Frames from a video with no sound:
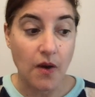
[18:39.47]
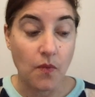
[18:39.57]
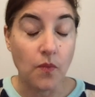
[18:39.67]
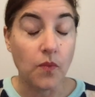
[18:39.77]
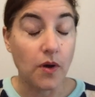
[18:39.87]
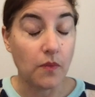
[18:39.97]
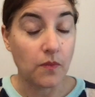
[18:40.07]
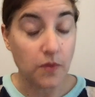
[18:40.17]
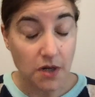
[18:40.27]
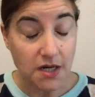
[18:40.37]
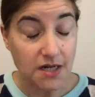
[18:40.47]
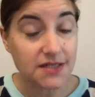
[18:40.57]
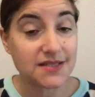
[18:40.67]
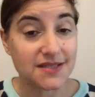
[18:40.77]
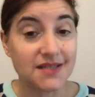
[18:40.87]
what
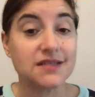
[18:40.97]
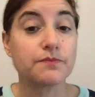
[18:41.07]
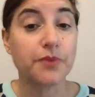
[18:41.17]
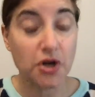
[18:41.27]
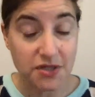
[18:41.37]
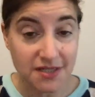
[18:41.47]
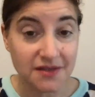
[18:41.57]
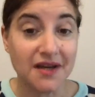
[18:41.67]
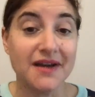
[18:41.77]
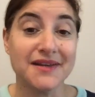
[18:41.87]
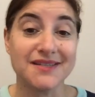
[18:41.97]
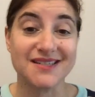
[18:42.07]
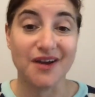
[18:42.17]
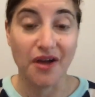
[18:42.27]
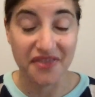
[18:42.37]
works is personalized,
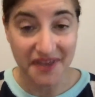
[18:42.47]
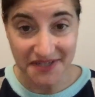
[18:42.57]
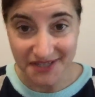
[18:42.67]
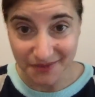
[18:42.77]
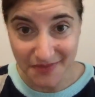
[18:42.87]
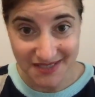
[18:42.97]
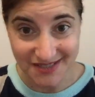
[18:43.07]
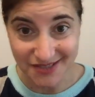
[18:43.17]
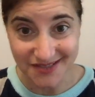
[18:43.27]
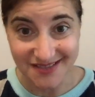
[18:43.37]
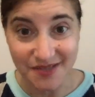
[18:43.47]
authentic messages.